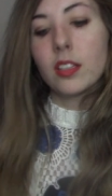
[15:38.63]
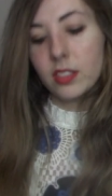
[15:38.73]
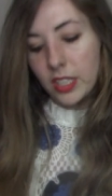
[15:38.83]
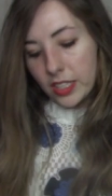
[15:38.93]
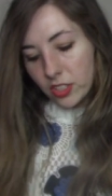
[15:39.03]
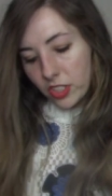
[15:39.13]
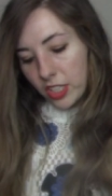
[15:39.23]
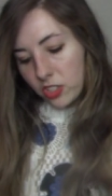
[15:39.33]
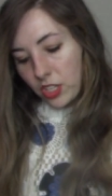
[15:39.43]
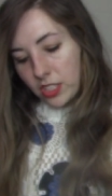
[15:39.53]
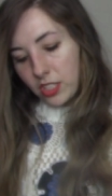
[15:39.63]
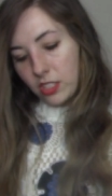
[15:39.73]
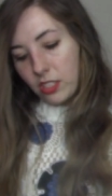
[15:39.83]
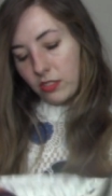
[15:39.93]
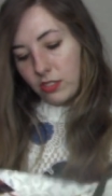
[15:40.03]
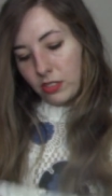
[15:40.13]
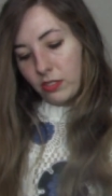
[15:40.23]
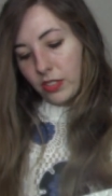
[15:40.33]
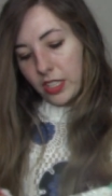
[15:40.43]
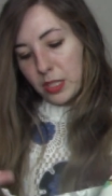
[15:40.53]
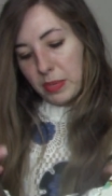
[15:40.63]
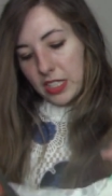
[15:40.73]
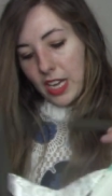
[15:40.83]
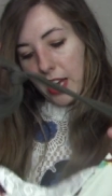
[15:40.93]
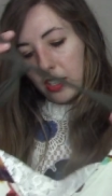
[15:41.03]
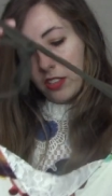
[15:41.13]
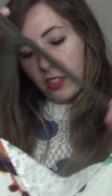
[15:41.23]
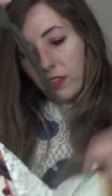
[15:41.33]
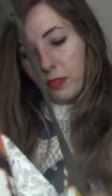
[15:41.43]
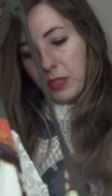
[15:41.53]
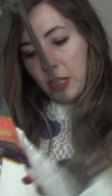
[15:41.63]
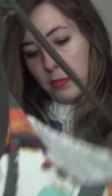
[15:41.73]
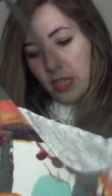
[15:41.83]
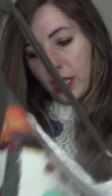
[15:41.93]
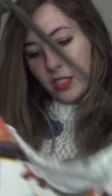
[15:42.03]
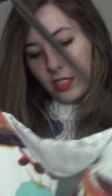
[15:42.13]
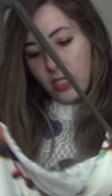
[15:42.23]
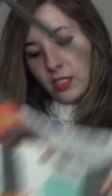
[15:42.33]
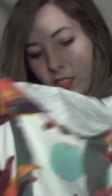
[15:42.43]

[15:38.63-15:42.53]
The exercise dresses don't do like spectacular for me, but